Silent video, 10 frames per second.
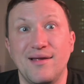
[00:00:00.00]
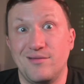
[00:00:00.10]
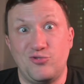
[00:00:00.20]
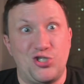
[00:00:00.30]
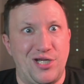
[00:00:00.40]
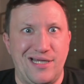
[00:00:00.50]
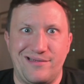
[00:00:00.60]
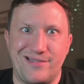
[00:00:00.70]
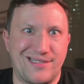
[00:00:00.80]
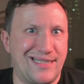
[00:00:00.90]
Gee,
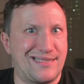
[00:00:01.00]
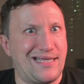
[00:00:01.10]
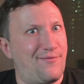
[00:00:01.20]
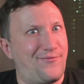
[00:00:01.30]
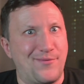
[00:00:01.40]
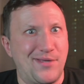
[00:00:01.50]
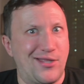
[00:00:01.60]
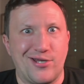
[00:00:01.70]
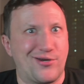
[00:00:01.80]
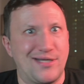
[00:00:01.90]
does this sound familiar in